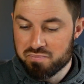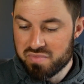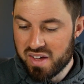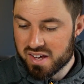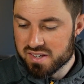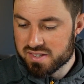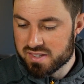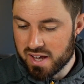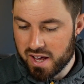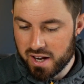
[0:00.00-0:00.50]

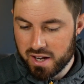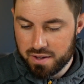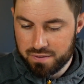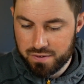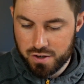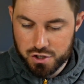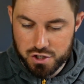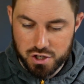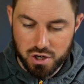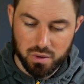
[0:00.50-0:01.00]
That said,
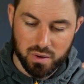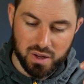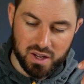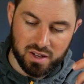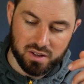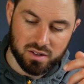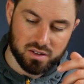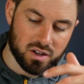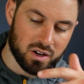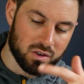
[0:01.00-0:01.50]
if you're
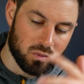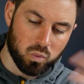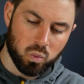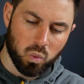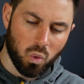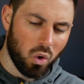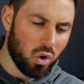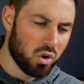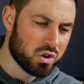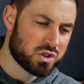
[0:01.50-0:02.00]
shooting kind of
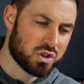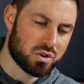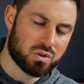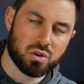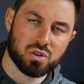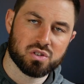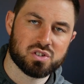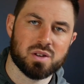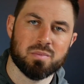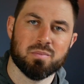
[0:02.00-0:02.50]

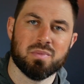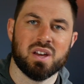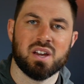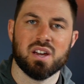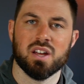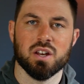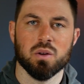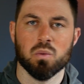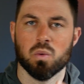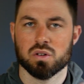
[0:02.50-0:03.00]
water or
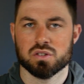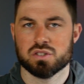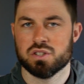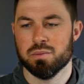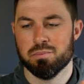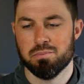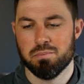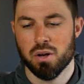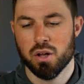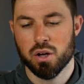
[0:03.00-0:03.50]
something and you want
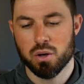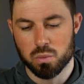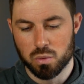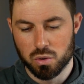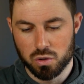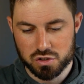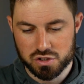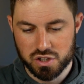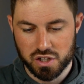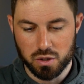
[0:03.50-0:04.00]
to blur
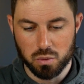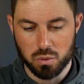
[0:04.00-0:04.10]
water,